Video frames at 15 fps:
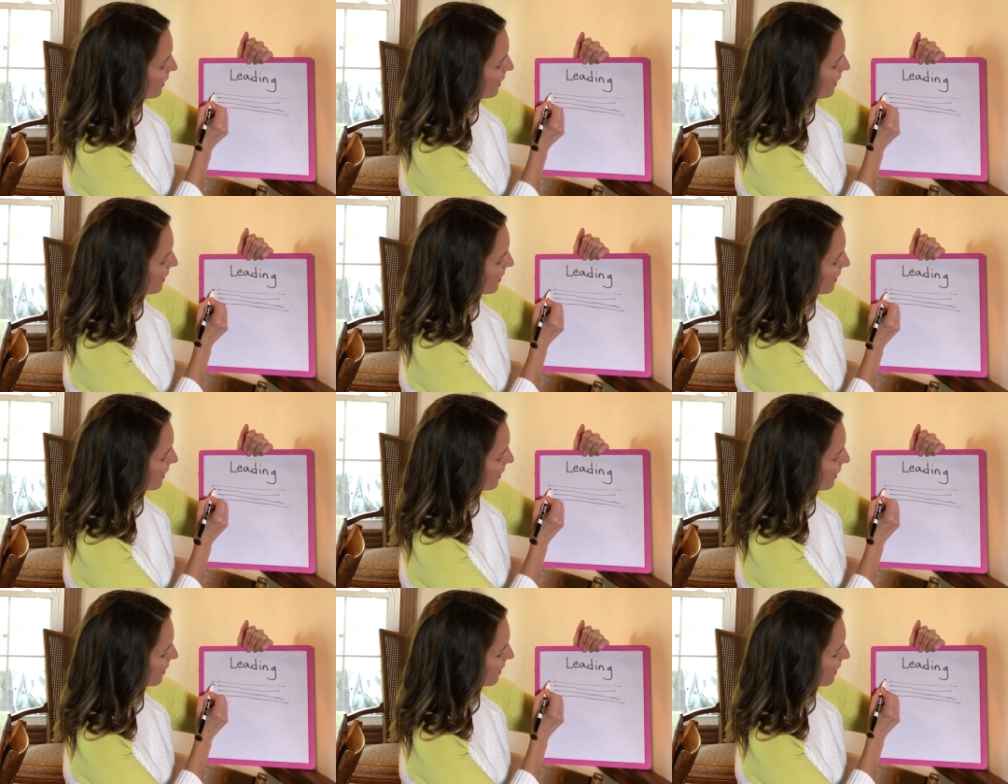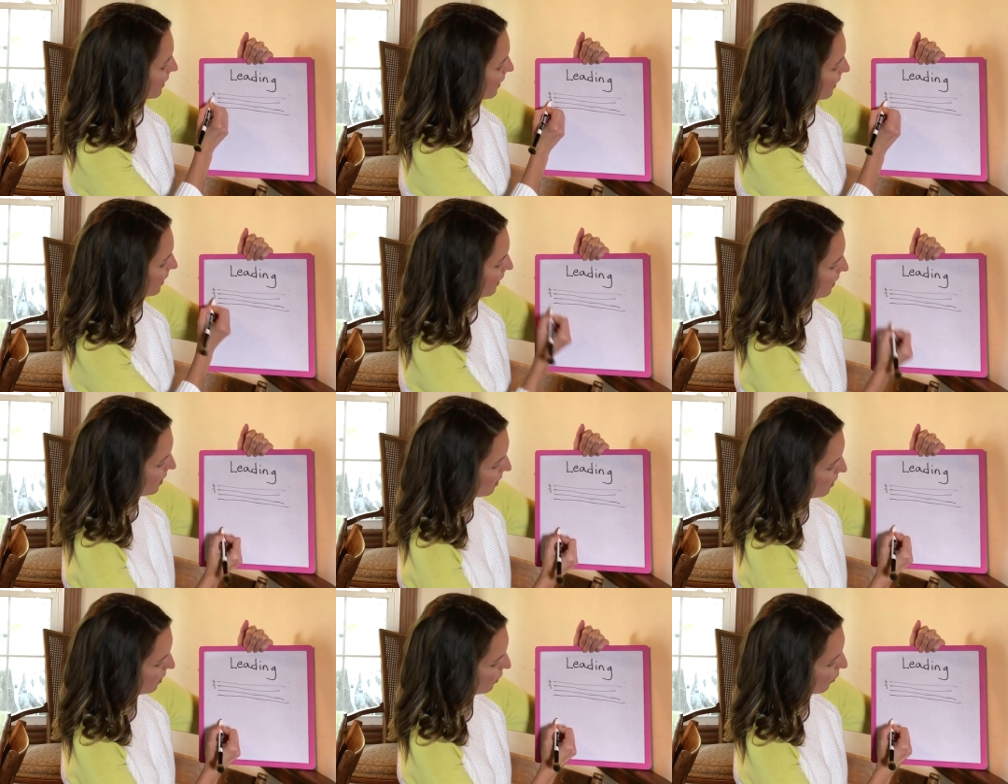distance,
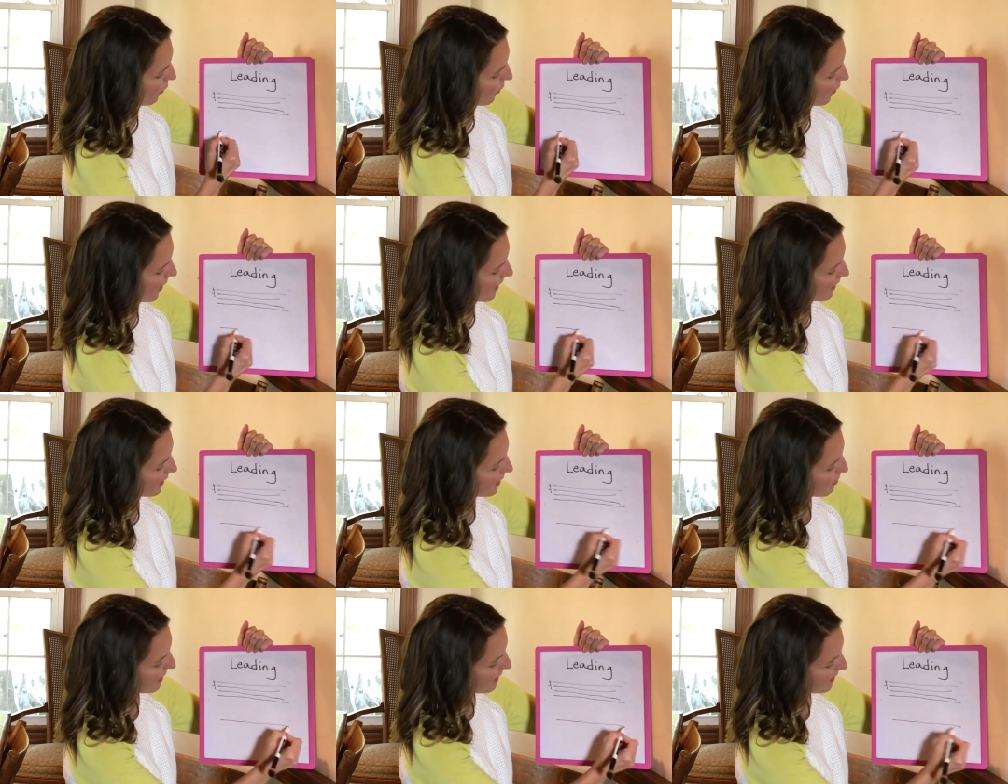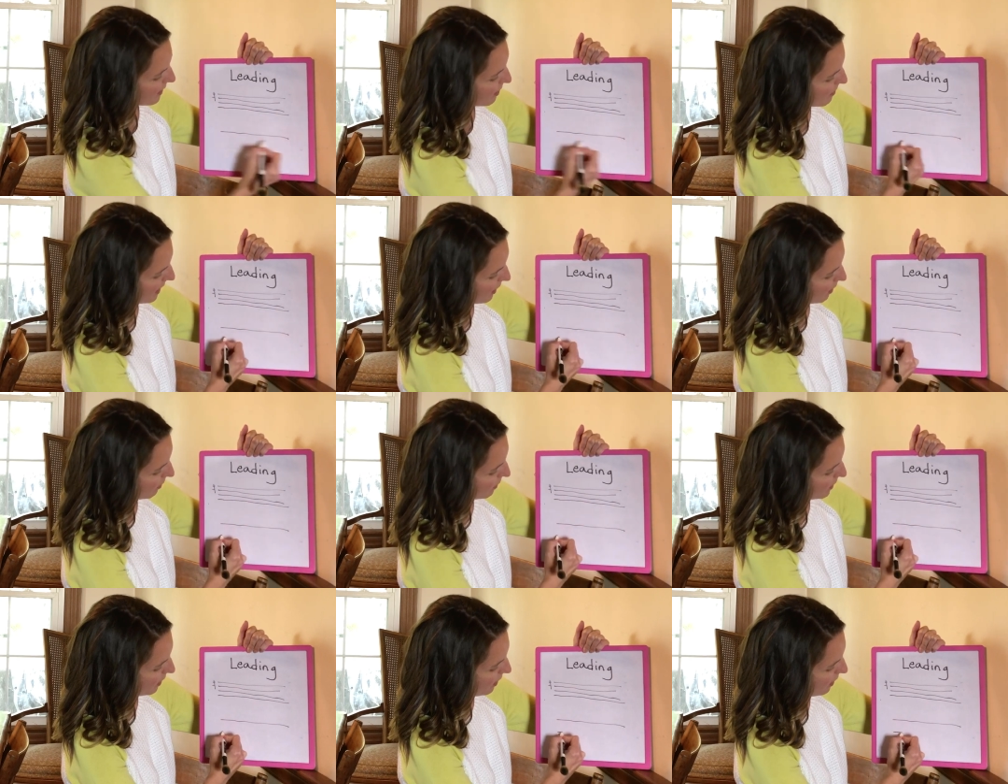or I could space them out